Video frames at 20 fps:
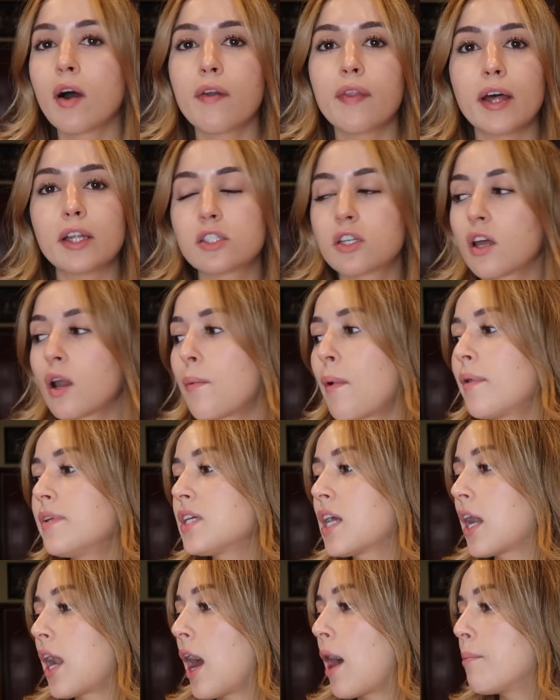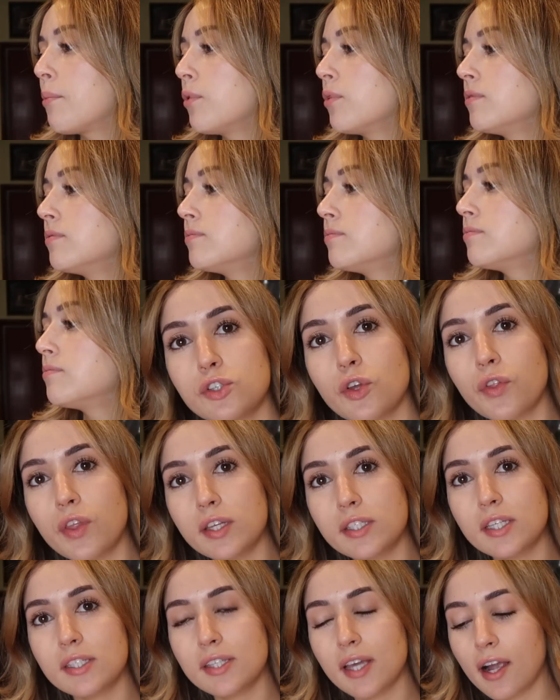And that's good. I'll probably take an apple. So
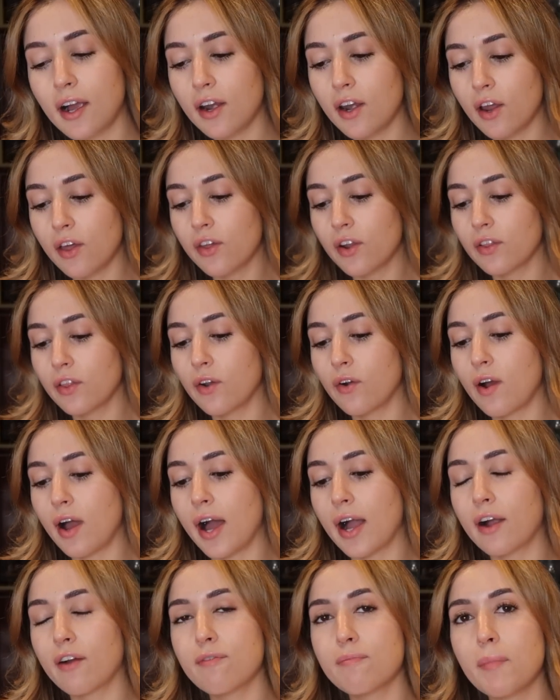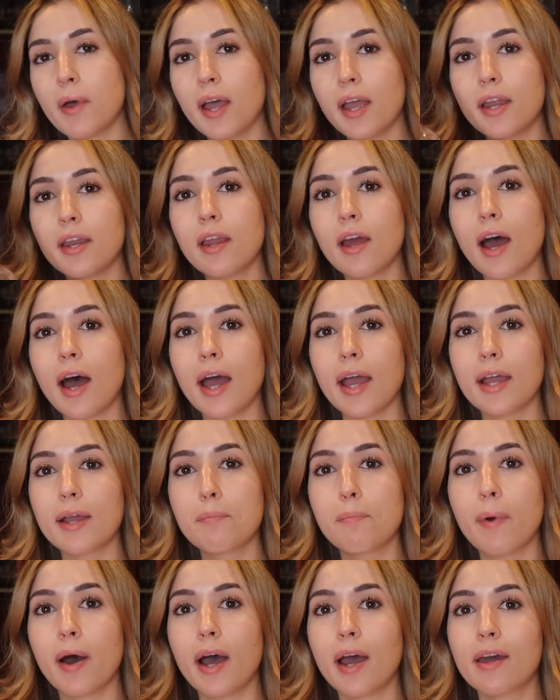this is like another little hack of mine. I
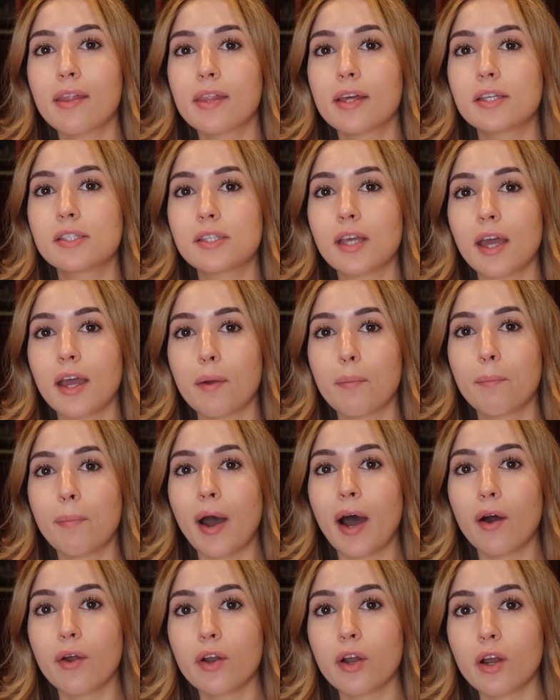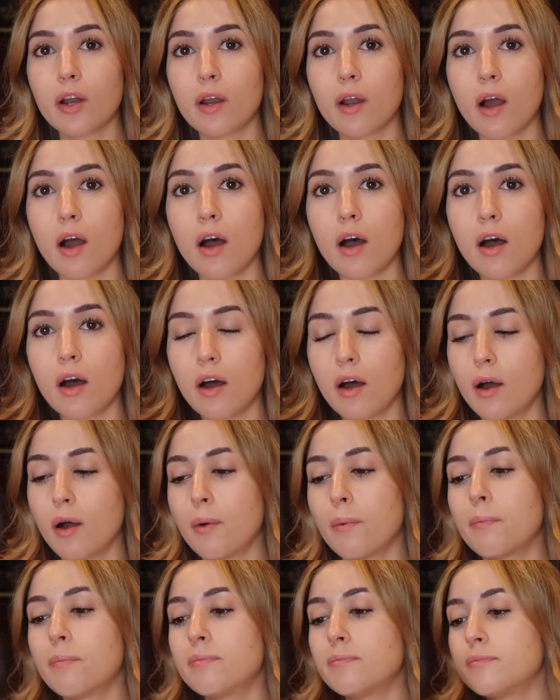buy this like powdered
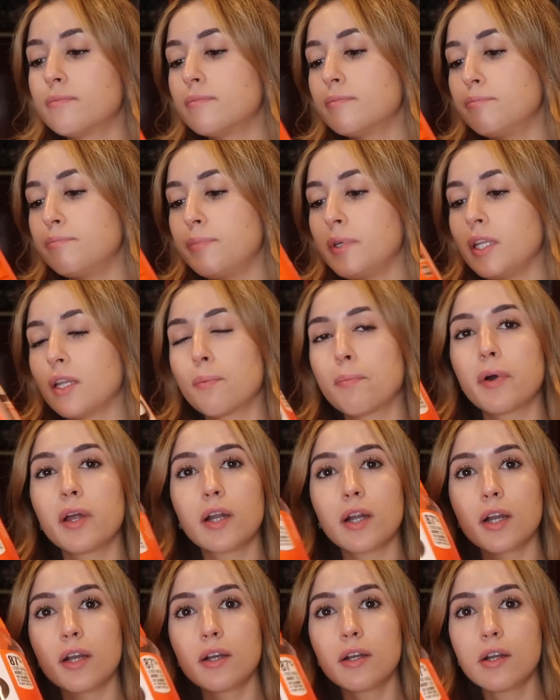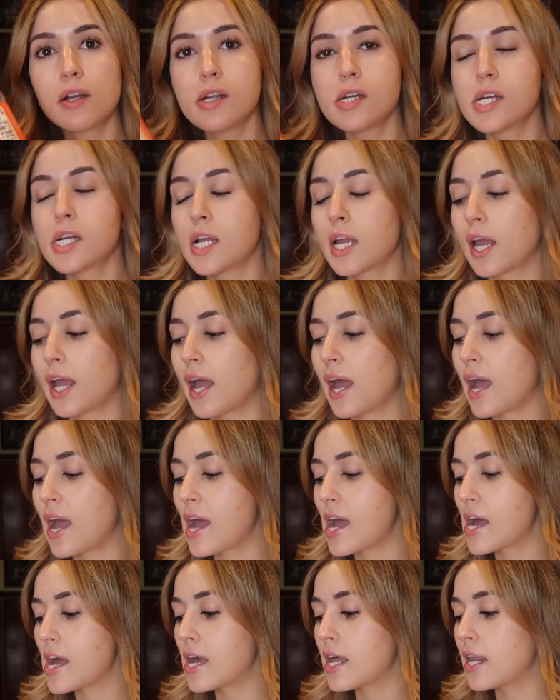uh, peanut butter.
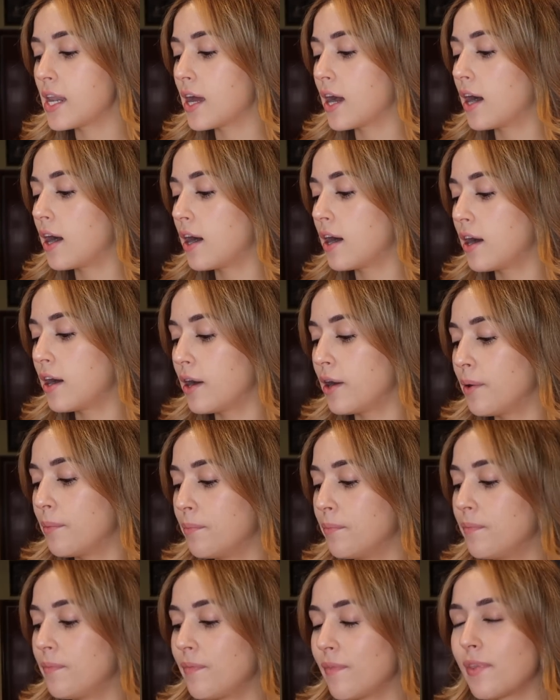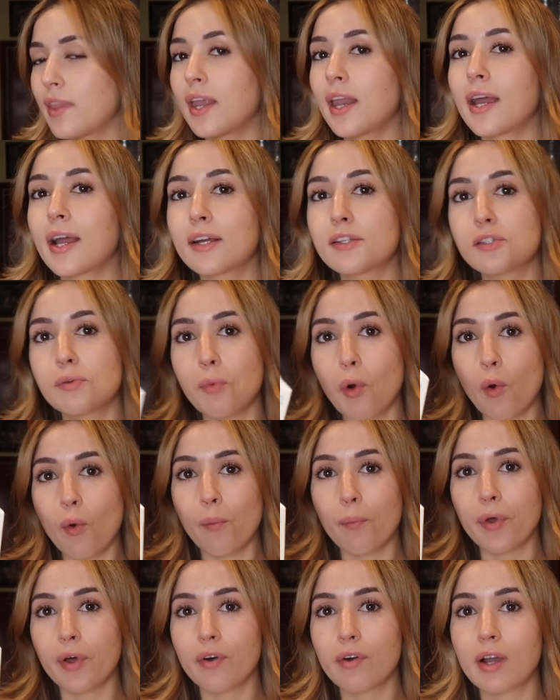And um, then I get some
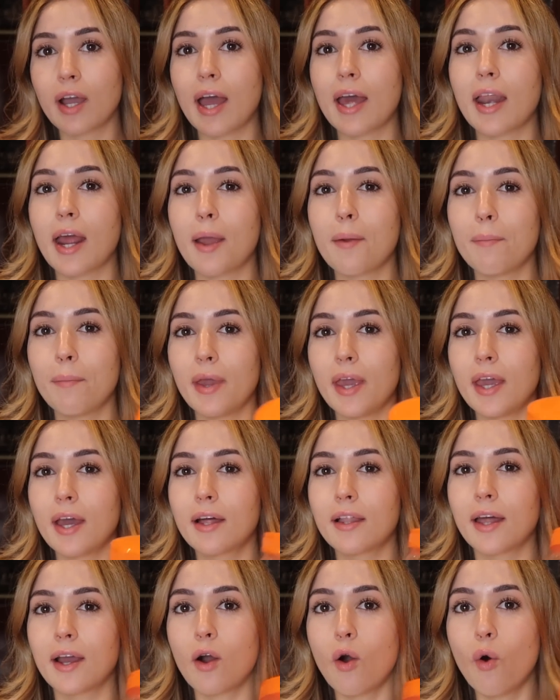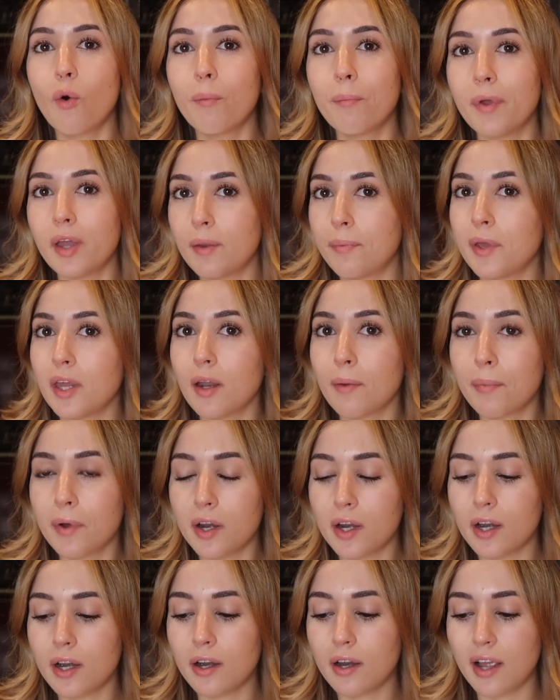oat milk and I make like homemade peanut
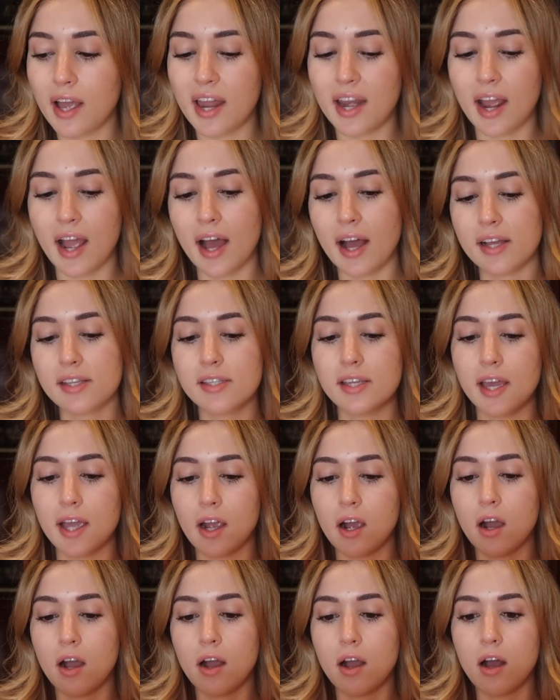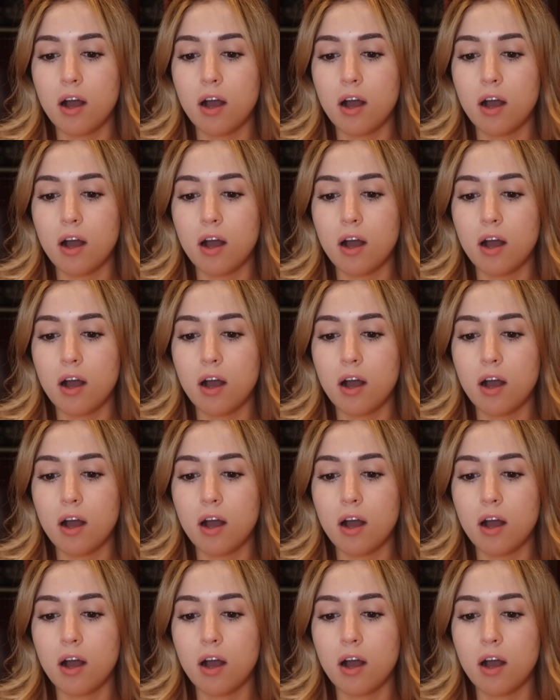butter. And it has like